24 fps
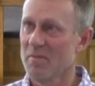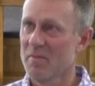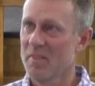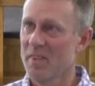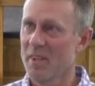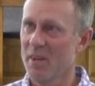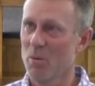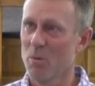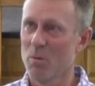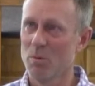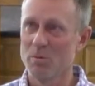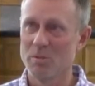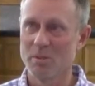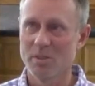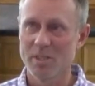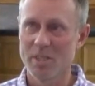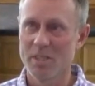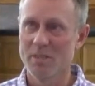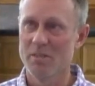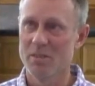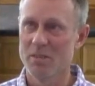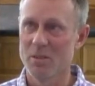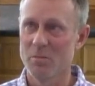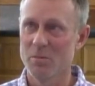I don't want to say
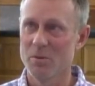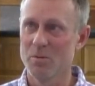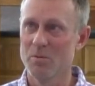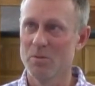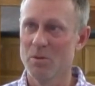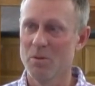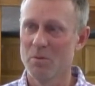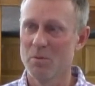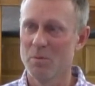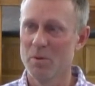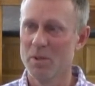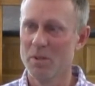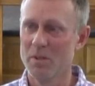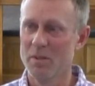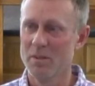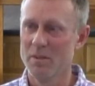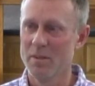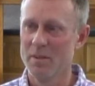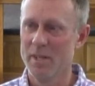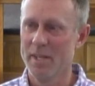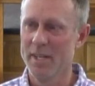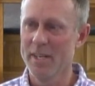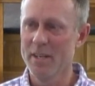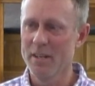something wrong, but
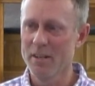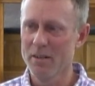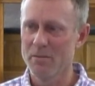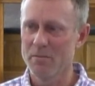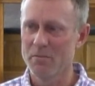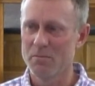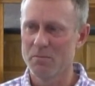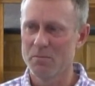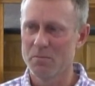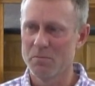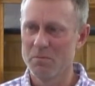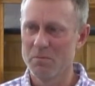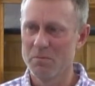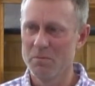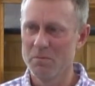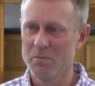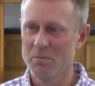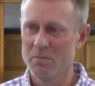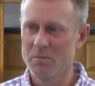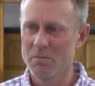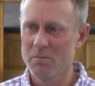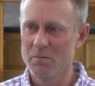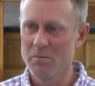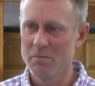he could
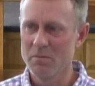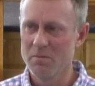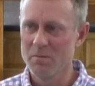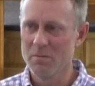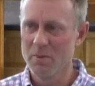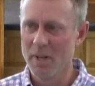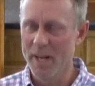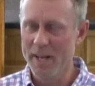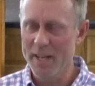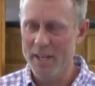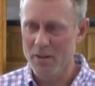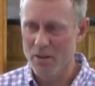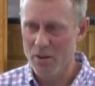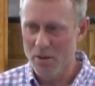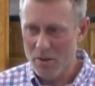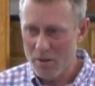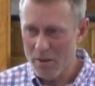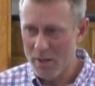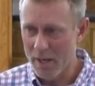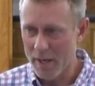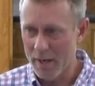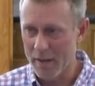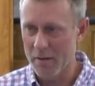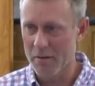
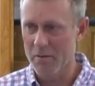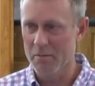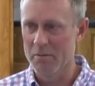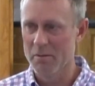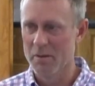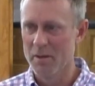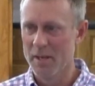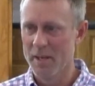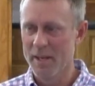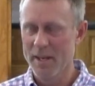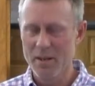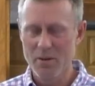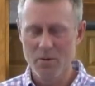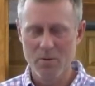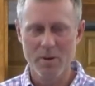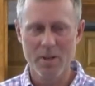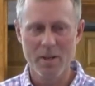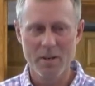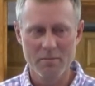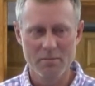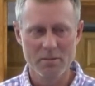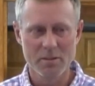have healed every